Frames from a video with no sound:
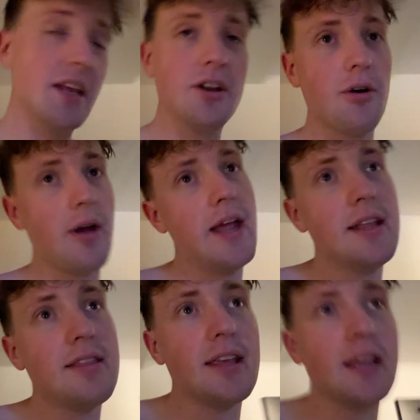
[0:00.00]
you know,
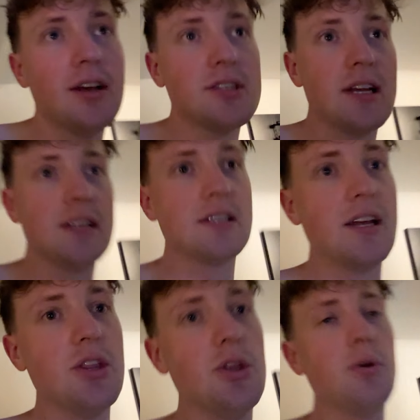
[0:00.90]
anything else
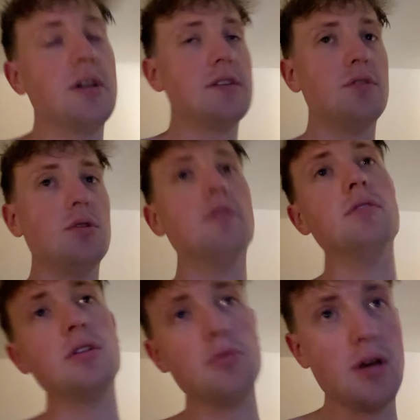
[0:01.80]
outside of the U S, if you live
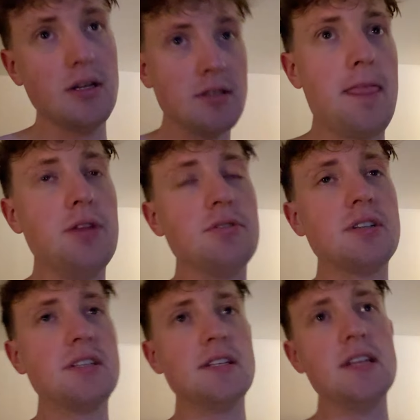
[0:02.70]
in the U S and you
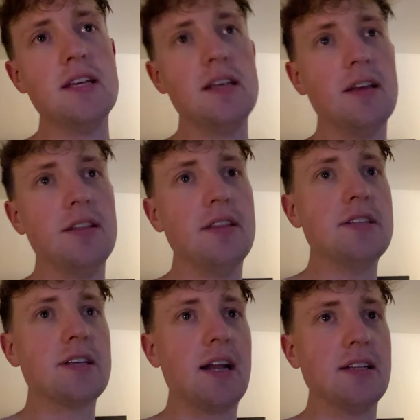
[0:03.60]
see
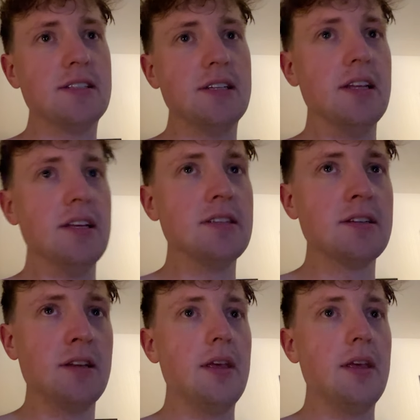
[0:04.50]
these kind of cities,